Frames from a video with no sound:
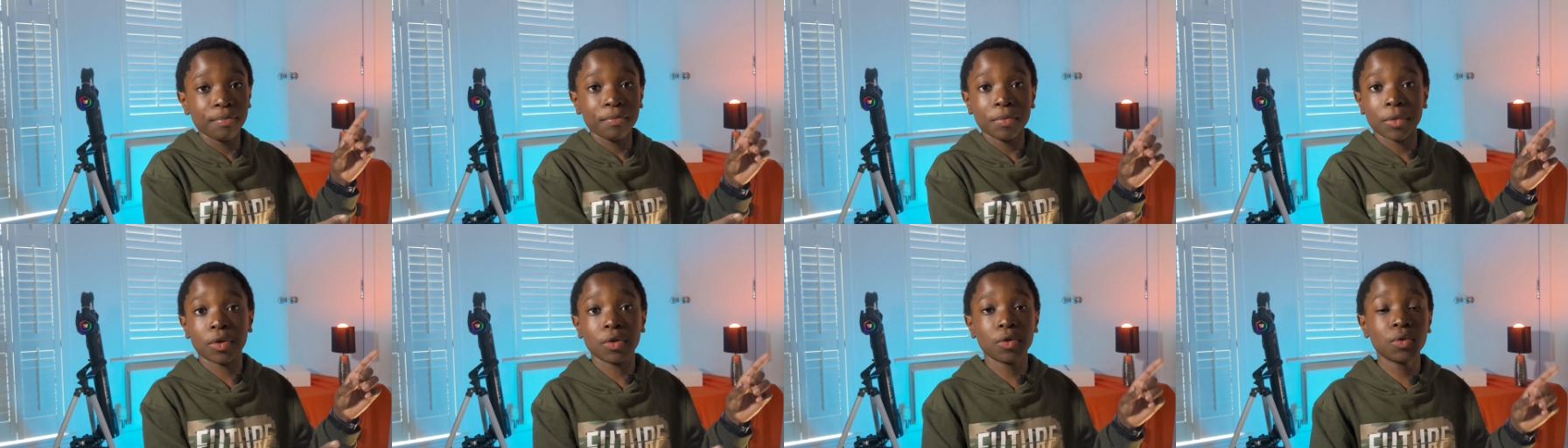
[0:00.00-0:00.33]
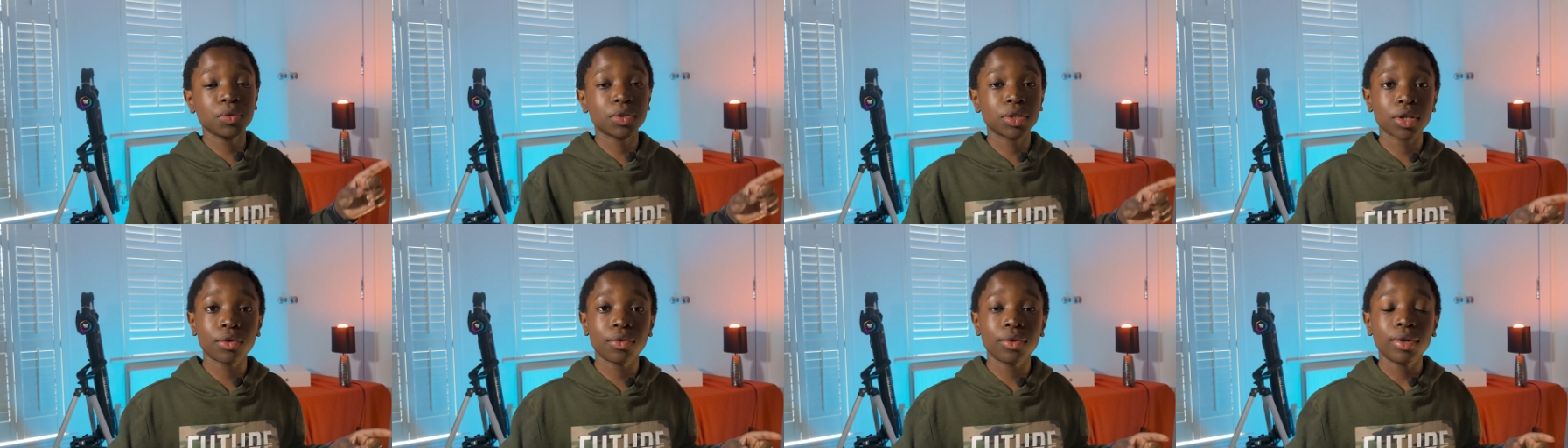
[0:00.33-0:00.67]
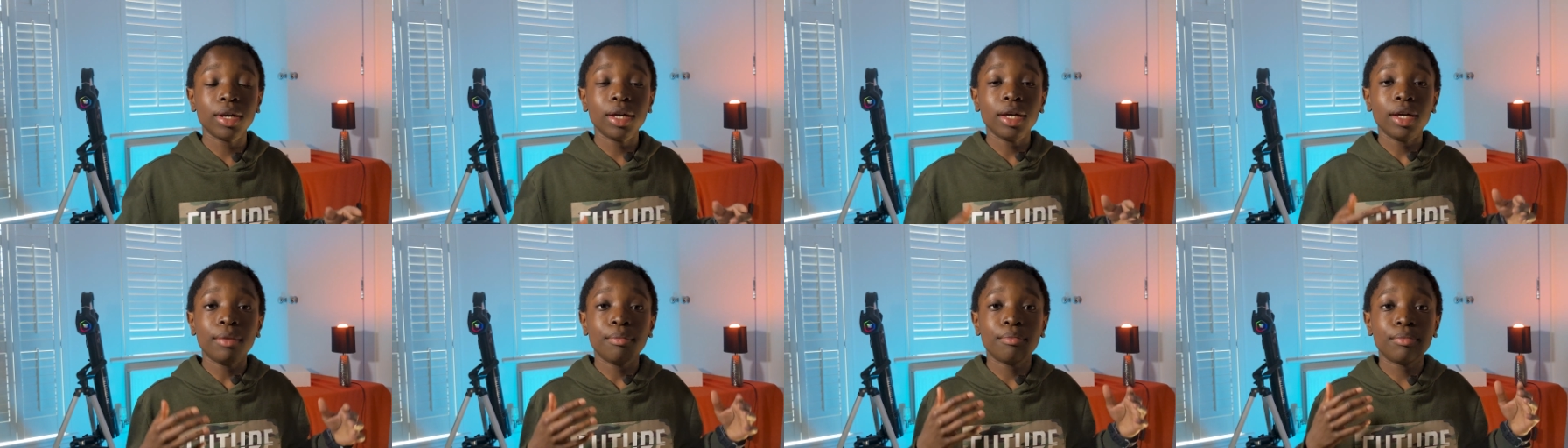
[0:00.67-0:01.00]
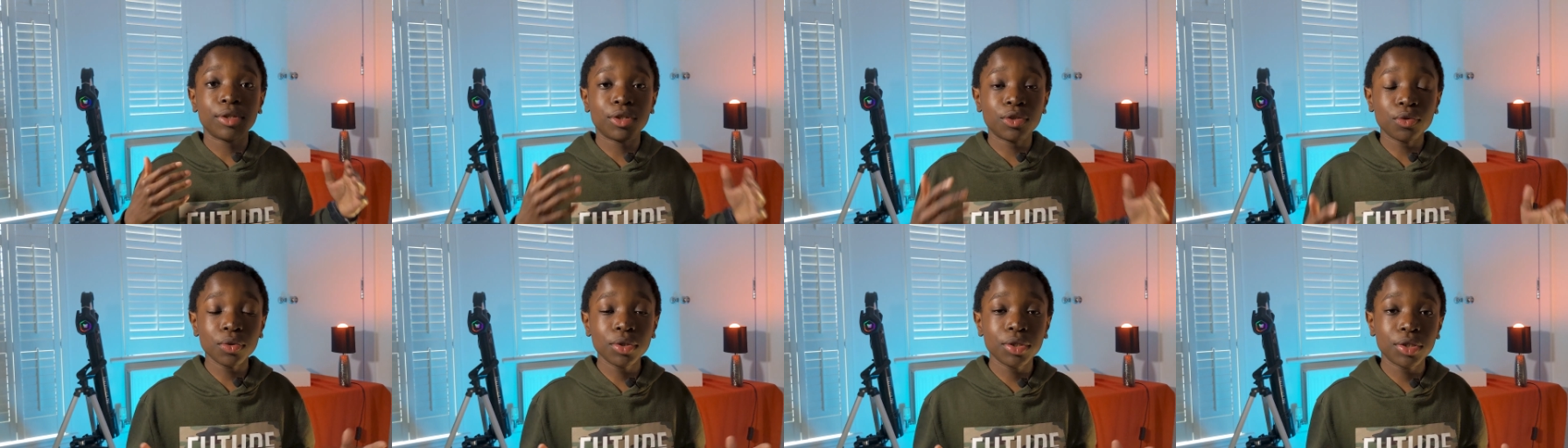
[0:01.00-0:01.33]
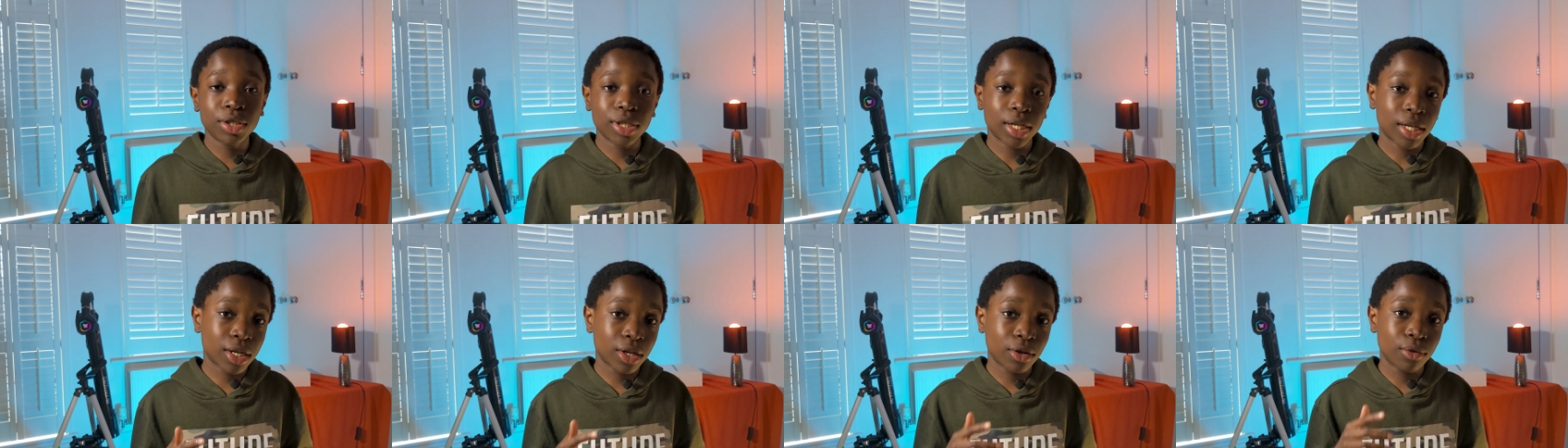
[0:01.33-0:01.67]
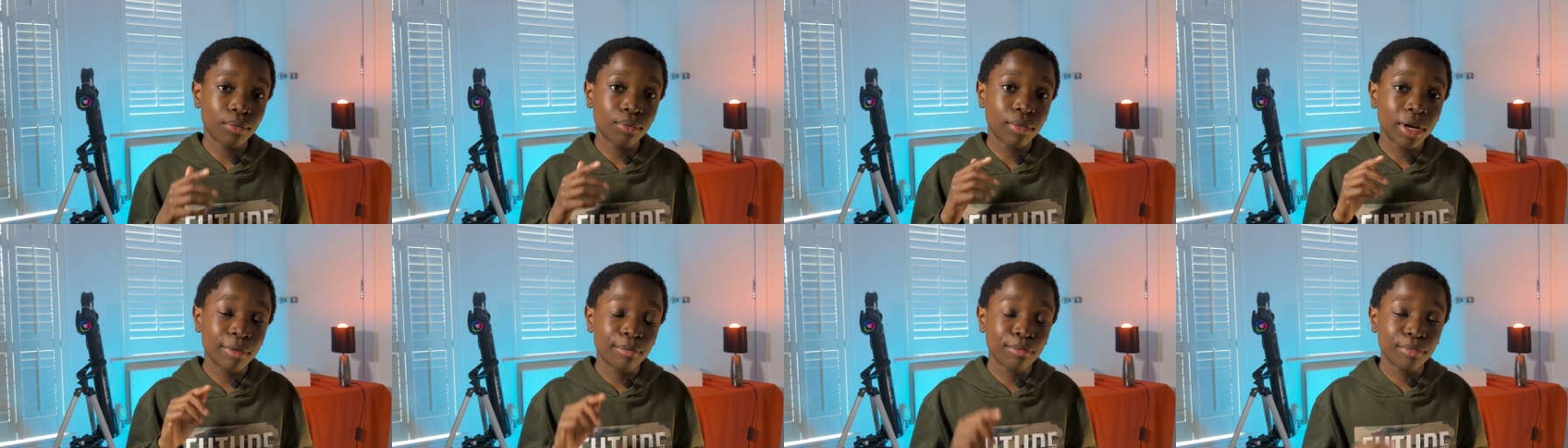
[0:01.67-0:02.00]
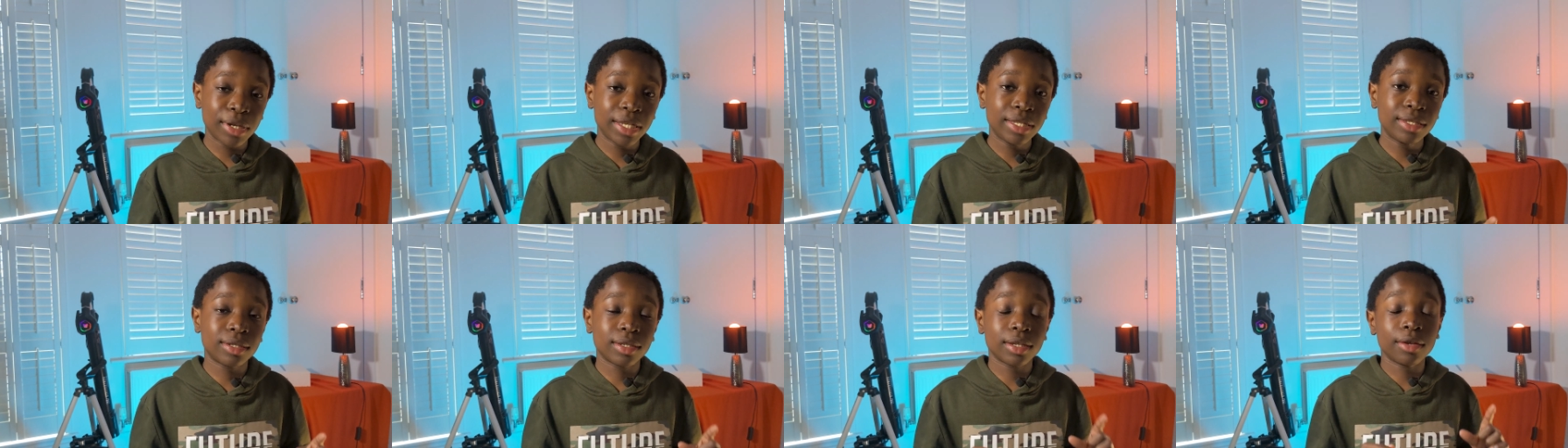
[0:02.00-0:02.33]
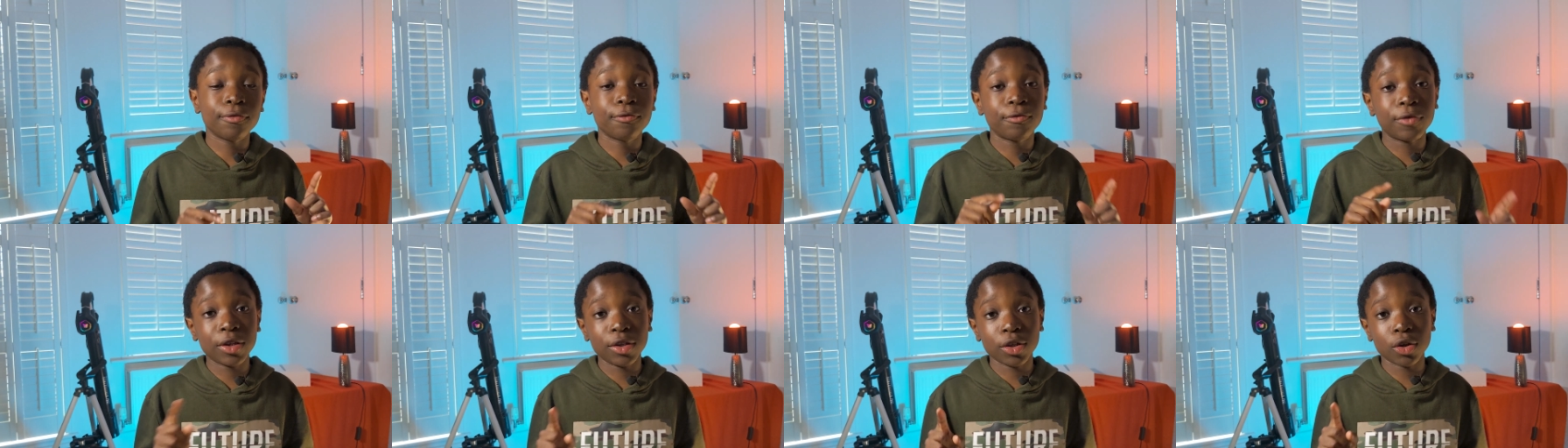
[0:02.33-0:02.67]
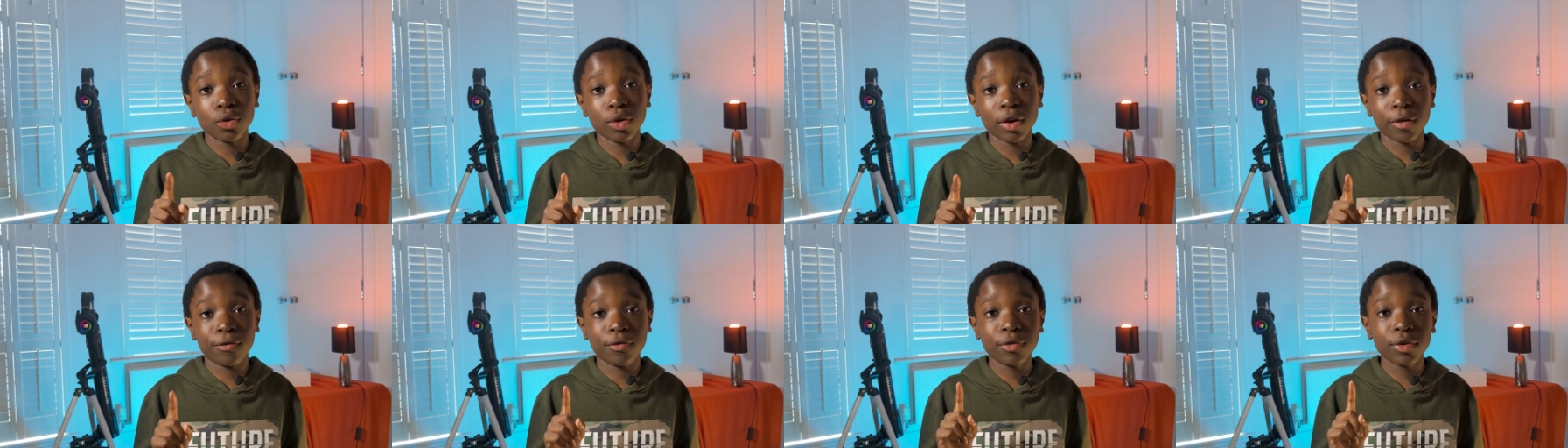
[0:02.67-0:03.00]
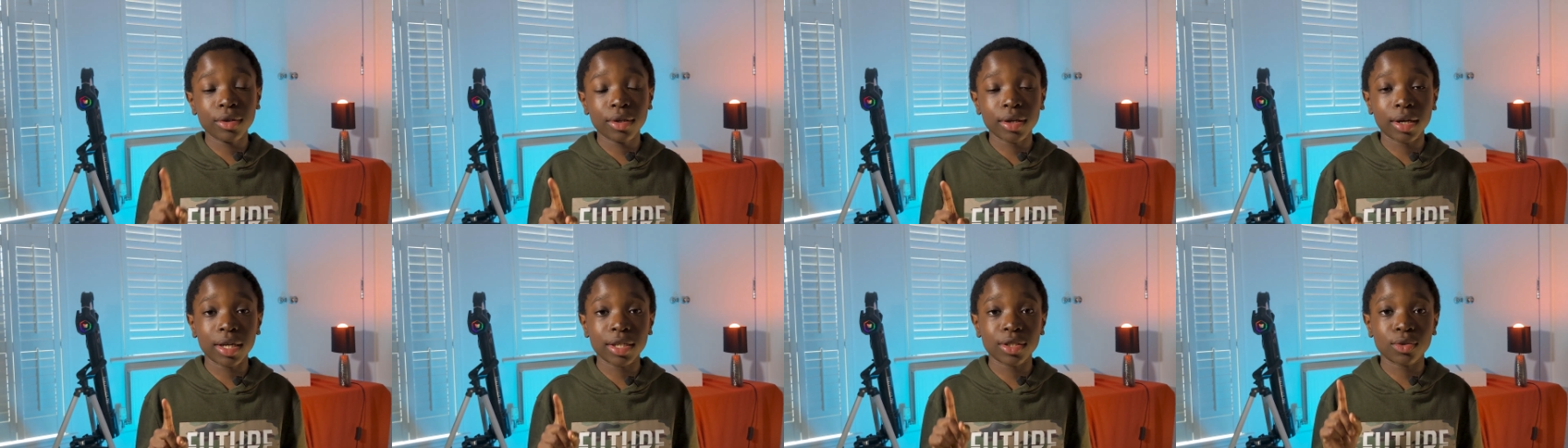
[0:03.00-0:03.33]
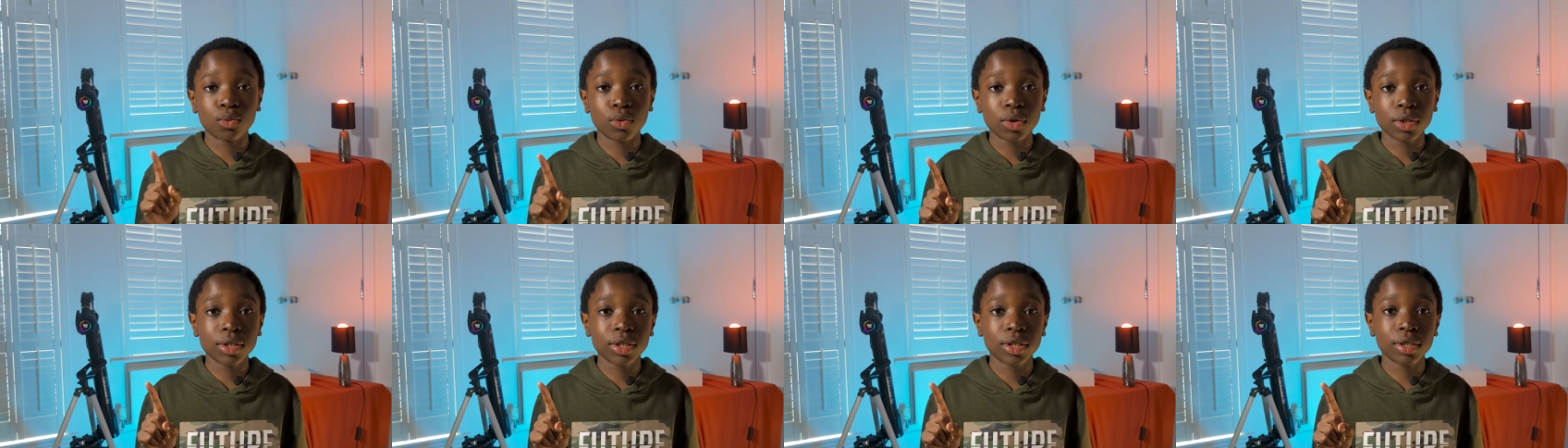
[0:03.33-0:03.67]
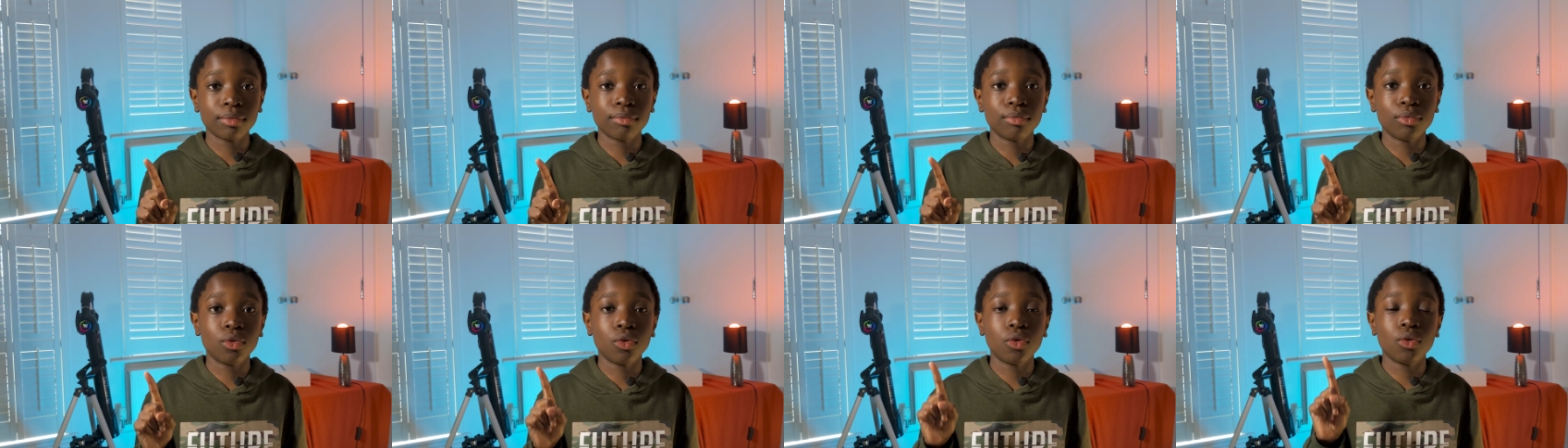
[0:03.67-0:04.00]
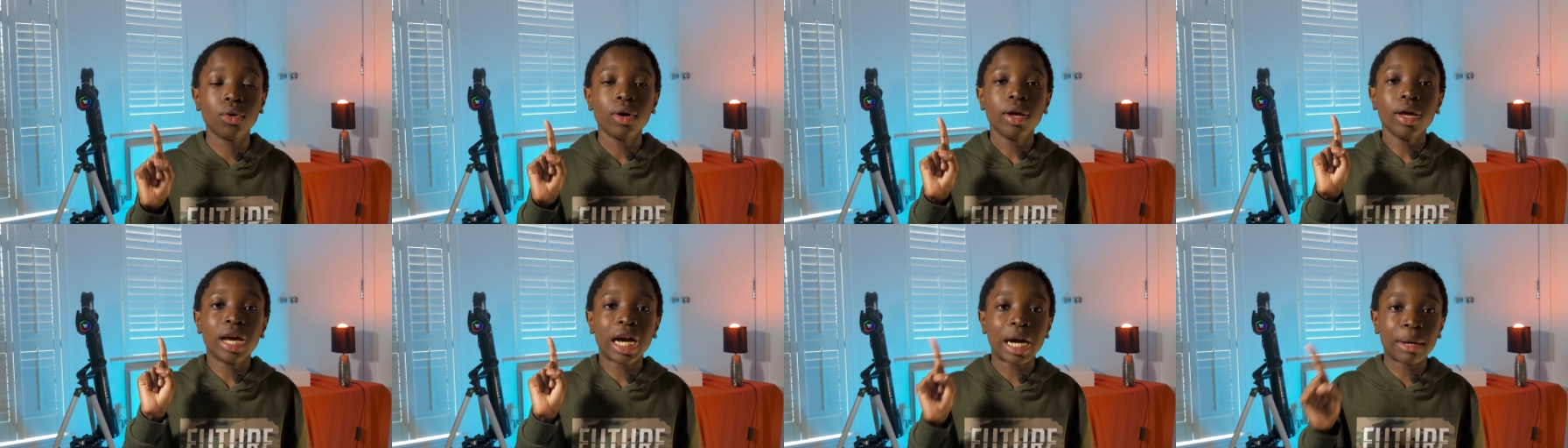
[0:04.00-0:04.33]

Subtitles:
and also be sure to check out my Beats video if you guys want some more